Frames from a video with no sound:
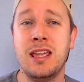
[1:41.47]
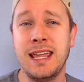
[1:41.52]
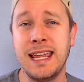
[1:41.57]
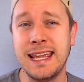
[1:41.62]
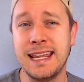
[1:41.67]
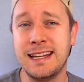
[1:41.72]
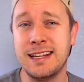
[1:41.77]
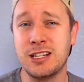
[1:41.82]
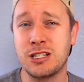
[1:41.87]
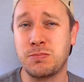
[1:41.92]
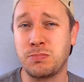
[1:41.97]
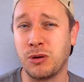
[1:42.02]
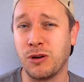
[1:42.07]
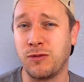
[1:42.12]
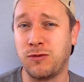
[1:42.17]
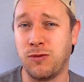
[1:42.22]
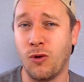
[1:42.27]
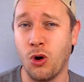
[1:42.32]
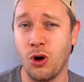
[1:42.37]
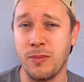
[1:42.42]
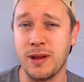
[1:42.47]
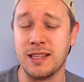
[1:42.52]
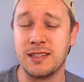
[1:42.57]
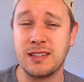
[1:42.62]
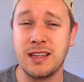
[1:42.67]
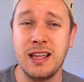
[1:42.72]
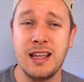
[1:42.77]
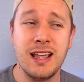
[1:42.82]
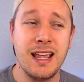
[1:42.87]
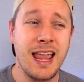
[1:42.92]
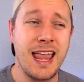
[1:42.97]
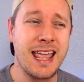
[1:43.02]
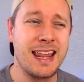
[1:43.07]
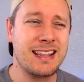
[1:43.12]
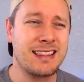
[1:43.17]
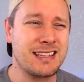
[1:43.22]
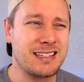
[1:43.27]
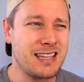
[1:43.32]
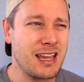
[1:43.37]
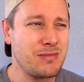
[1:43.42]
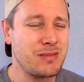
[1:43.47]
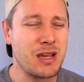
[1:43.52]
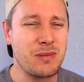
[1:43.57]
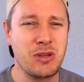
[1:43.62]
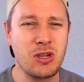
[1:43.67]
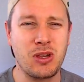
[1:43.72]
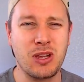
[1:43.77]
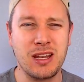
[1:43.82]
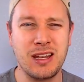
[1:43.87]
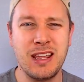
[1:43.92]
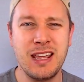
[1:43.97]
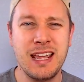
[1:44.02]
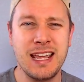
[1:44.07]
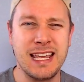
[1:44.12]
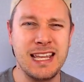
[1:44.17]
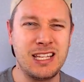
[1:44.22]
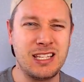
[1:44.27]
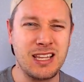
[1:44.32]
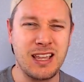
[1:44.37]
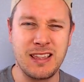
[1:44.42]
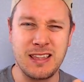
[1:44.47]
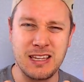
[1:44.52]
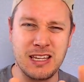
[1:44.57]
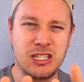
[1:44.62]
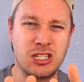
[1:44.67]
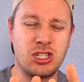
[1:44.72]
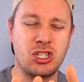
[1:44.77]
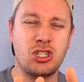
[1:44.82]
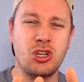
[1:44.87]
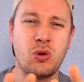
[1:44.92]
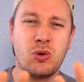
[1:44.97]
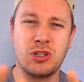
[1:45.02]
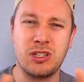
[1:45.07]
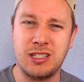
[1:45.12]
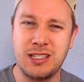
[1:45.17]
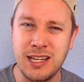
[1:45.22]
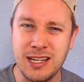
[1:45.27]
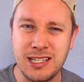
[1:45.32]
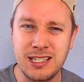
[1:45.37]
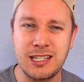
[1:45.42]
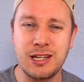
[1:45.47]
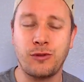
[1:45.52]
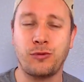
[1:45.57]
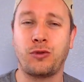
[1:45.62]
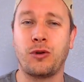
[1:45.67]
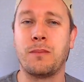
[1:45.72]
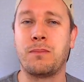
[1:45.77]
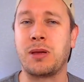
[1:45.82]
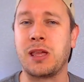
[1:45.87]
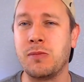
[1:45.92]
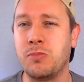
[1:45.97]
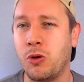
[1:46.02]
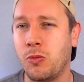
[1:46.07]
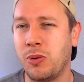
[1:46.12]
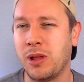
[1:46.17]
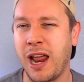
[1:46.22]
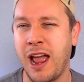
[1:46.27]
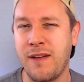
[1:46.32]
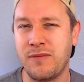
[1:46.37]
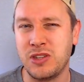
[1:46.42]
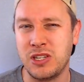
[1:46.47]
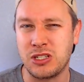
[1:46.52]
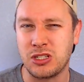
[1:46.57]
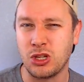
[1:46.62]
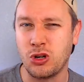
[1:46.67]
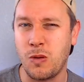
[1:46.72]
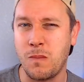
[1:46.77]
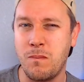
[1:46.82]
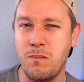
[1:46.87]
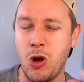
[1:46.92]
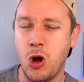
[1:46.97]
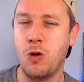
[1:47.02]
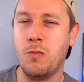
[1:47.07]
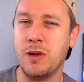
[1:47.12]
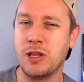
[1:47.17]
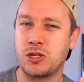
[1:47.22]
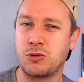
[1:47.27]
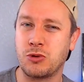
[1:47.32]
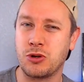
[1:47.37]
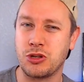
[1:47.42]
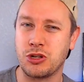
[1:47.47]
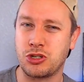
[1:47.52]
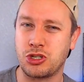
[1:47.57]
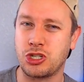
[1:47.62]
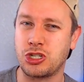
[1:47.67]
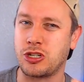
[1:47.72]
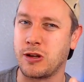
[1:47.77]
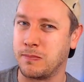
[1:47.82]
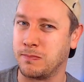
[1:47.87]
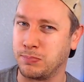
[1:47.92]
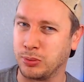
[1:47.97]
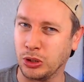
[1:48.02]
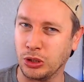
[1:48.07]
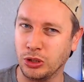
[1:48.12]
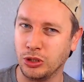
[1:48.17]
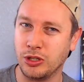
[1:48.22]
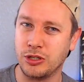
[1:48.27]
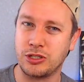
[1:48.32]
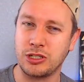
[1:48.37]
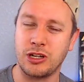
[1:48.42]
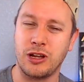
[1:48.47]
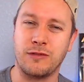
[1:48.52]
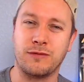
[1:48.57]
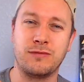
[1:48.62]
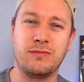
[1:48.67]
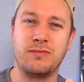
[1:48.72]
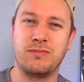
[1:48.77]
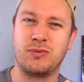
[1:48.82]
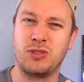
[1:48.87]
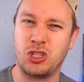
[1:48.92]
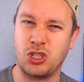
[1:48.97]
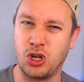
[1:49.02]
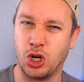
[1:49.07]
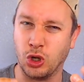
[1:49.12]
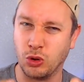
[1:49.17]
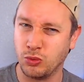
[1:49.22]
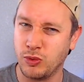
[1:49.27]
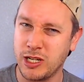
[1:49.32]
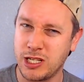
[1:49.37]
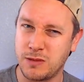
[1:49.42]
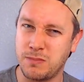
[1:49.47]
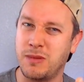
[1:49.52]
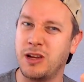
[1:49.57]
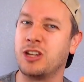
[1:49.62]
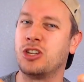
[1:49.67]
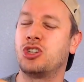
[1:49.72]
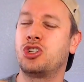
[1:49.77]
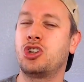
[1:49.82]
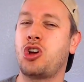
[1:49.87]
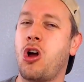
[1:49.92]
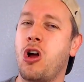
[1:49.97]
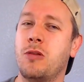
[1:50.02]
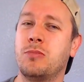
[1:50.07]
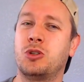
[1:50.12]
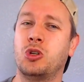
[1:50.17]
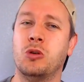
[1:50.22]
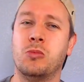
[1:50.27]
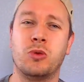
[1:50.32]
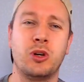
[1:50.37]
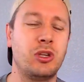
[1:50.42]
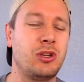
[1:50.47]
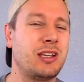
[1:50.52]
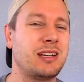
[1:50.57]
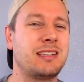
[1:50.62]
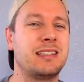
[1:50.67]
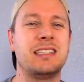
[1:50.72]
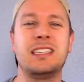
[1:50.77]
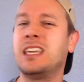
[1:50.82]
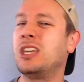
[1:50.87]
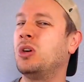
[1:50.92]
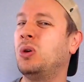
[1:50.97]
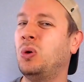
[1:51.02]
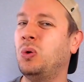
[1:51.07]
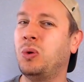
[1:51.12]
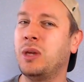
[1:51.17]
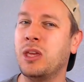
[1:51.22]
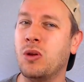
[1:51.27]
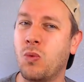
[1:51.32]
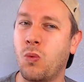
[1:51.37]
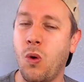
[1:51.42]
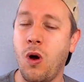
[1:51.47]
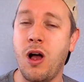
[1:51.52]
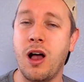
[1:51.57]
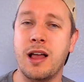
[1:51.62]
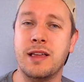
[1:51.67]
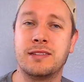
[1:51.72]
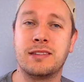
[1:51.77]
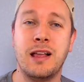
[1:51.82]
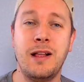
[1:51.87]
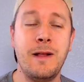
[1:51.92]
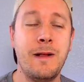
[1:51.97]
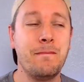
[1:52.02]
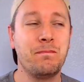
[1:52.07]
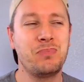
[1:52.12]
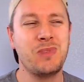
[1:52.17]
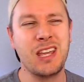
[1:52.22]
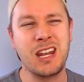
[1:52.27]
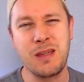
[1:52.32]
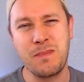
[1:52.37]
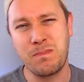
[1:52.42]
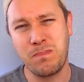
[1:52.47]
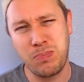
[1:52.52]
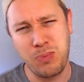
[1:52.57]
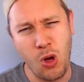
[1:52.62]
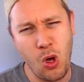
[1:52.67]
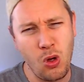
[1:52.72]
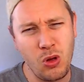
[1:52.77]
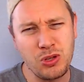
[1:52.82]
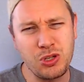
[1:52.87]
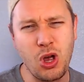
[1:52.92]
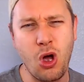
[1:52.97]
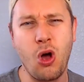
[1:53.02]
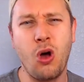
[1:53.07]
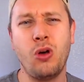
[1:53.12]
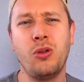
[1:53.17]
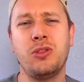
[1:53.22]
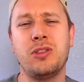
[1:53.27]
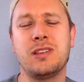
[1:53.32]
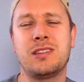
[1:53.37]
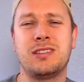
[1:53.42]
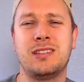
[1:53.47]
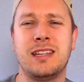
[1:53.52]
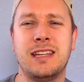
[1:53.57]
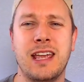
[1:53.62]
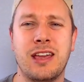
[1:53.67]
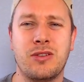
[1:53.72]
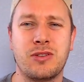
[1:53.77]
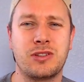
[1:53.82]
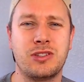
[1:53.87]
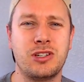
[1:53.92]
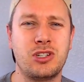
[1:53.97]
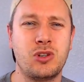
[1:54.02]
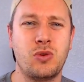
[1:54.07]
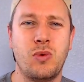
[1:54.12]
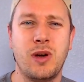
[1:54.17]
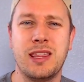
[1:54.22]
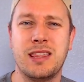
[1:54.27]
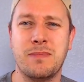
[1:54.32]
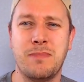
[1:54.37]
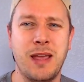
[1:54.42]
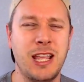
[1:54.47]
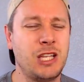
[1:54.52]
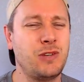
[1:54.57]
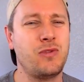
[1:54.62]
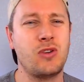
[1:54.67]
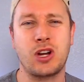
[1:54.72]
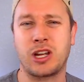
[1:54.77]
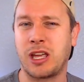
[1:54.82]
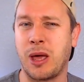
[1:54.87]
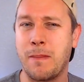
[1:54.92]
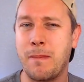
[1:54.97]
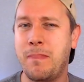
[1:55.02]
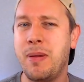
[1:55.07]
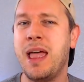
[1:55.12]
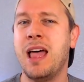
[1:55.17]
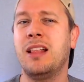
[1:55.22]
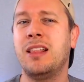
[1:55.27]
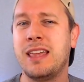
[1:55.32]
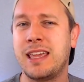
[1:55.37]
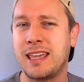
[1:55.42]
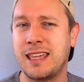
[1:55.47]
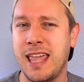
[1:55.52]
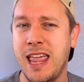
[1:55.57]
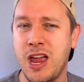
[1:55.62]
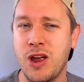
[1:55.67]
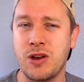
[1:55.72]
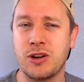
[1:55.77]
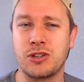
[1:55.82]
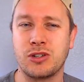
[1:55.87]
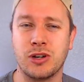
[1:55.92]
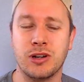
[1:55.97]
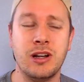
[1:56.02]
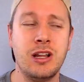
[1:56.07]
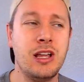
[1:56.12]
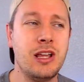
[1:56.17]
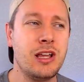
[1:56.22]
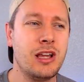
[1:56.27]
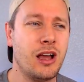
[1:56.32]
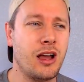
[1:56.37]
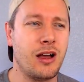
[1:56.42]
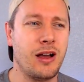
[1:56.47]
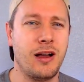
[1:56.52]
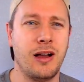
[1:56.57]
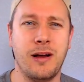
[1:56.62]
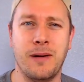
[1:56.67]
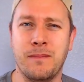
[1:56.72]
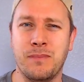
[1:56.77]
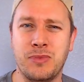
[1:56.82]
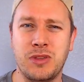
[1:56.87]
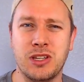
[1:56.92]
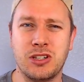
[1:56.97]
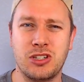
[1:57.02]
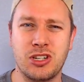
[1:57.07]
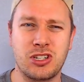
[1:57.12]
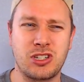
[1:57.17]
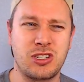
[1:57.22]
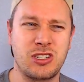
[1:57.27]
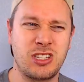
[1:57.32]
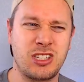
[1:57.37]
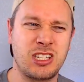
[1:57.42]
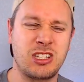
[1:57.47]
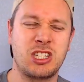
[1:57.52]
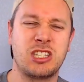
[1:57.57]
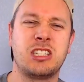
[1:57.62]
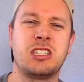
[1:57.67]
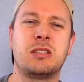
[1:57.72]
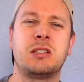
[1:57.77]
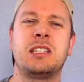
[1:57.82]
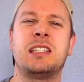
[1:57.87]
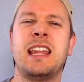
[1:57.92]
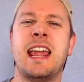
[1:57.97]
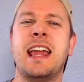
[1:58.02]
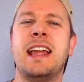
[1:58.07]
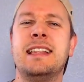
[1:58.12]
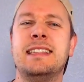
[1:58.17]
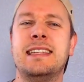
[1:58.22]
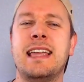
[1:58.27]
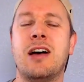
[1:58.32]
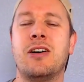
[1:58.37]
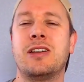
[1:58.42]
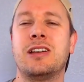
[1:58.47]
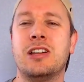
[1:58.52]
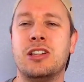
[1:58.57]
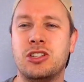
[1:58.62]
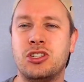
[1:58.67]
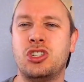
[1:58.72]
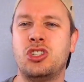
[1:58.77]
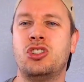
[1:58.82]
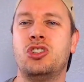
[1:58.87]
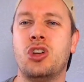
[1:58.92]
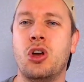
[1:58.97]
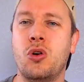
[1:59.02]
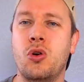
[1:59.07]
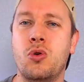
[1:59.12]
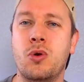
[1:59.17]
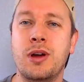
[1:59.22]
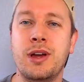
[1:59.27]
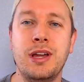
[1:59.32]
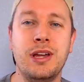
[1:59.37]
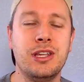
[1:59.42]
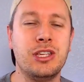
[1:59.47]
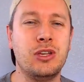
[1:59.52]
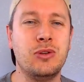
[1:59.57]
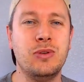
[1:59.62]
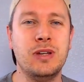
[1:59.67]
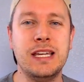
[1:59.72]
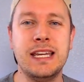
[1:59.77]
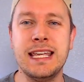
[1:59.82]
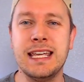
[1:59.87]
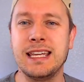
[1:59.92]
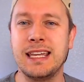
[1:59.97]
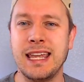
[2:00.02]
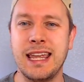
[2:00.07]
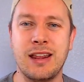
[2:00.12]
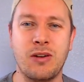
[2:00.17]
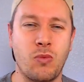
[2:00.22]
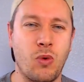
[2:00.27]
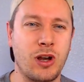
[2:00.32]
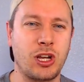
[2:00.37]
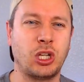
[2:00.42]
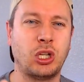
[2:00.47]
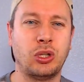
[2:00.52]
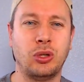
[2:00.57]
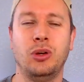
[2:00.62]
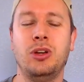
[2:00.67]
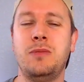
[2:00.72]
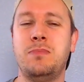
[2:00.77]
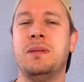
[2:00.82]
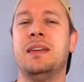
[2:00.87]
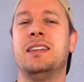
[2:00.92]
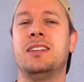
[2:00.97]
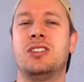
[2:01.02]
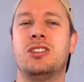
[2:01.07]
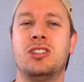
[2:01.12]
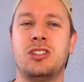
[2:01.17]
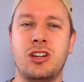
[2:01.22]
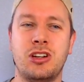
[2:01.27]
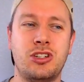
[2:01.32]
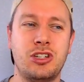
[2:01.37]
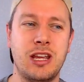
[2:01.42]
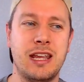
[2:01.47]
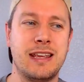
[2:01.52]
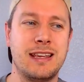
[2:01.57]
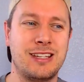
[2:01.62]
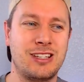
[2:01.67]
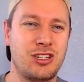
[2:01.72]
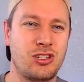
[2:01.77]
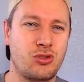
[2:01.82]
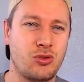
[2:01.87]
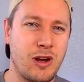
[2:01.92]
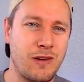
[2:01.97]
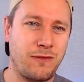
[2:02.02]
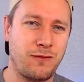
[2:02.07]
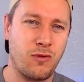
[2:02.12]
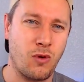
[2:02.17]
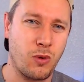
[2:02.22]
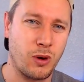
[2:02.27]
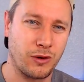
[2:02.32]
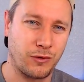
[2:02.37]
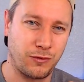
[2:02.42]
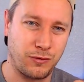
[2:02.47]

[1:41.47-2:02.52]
in his performance, and at the same time, you can he's he's so distant from people, but have these little moments where there's just a blurt of charisma and charm to him, where you get to see who he was, and he pulls all this together in such a way that makes for a compelling character um, that just stands out and is so unique in what could be such a straightforward,